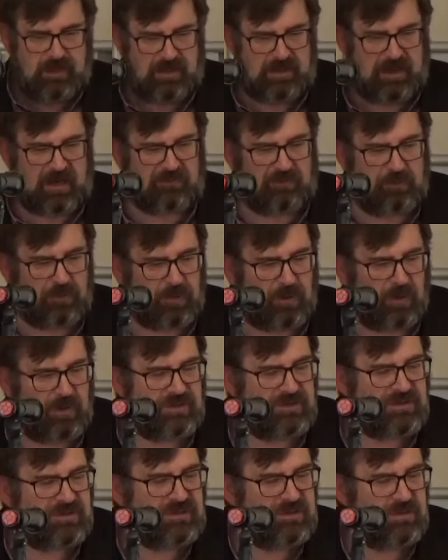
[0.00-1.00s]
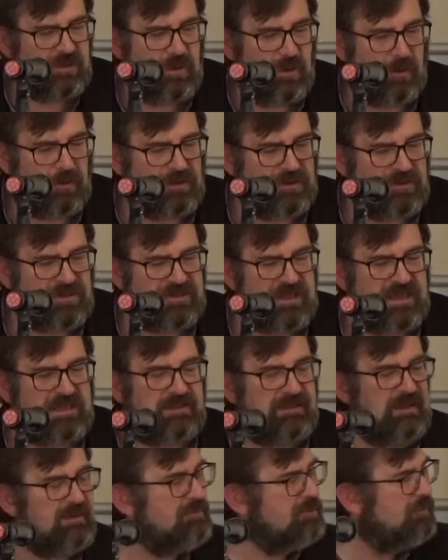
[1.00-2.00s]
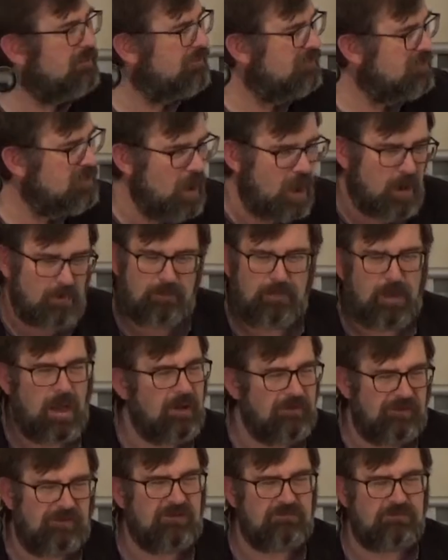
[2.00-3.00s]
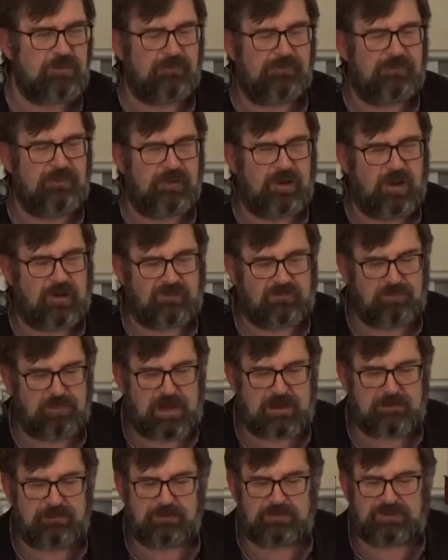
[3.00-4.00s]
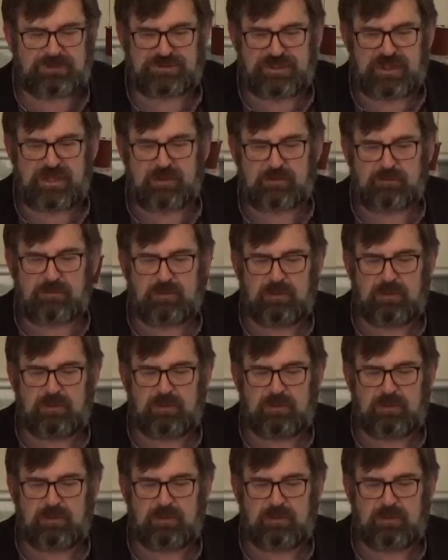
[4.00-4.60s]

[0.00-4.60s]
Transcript: And as we're going to go on and see, this was not possible for God's people to do.